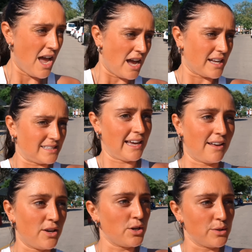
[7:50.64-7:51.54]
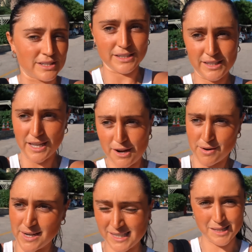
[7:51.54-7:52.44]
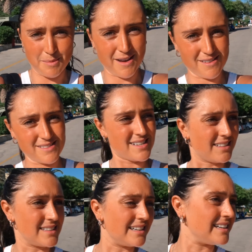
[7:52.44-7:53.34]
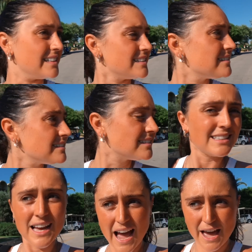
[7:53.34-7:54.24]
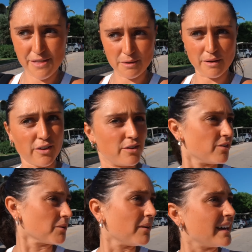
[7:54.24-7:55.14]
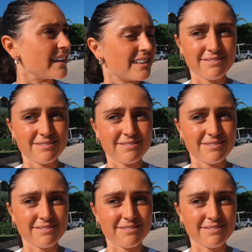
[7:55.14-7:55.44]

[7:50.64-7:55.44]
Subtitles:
I can tell who's serious about this now. So, I think we've gone the wrong way.